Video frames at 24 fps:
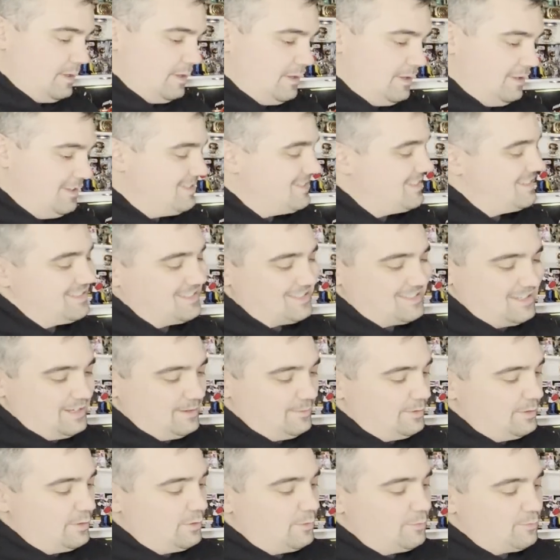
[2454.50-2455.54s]
It's not the same.
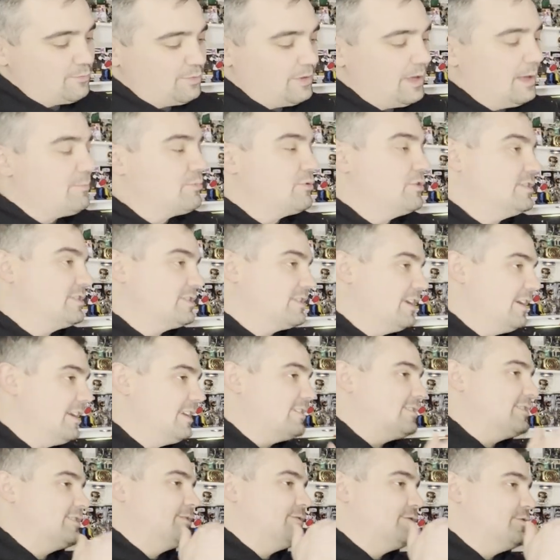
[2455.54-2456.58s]
You go on Pop Price
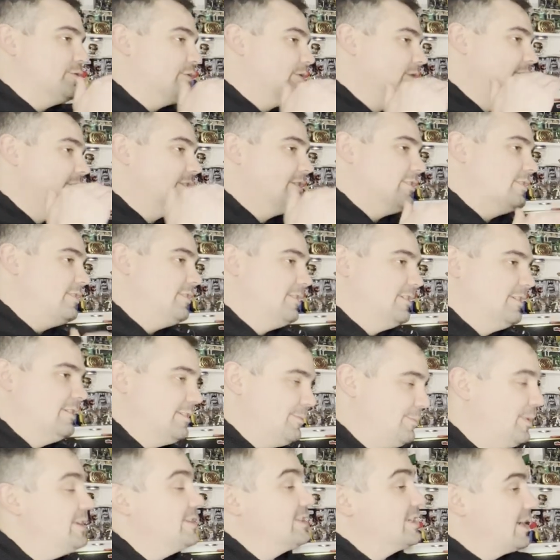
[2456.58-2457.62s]
Characters, give you a.
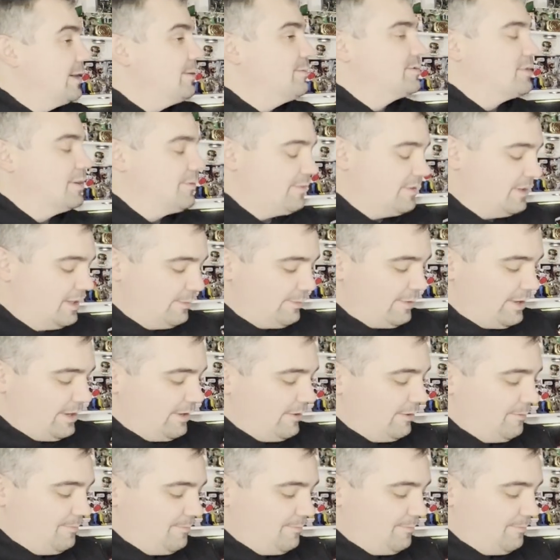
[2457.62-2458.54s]
Basically comes off of eBay though.